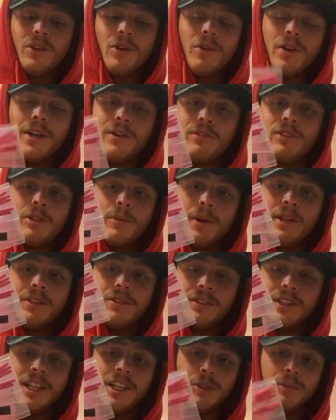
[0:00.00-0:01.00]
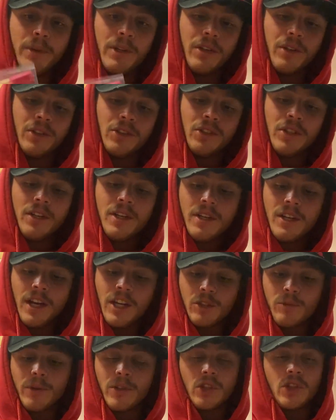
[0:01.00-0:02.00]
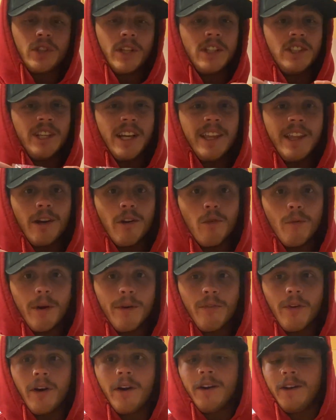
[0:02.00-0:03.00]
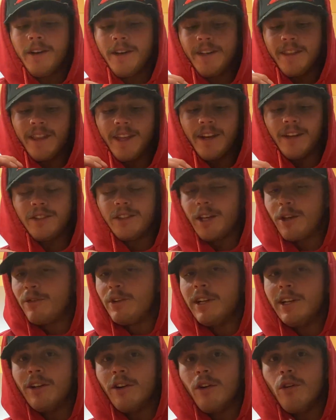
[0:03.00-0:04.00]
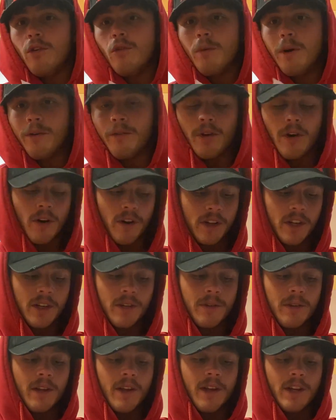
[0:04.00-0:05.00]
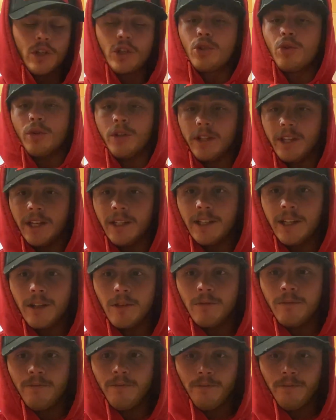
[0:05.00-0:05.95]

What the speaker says: Don't ever depend on these, because as much as they say they're all weather, they are definitely not all weather, I can assure you that now.